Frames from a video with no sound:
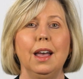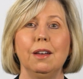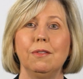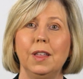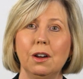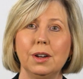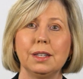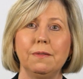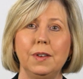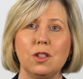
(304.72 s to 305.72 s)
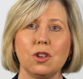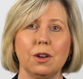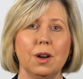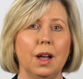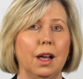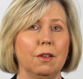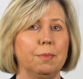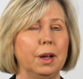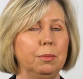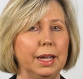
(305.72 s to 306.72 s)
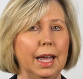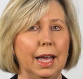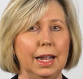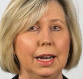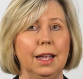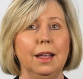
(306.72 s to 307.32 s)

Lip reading: If there is a feature of public ed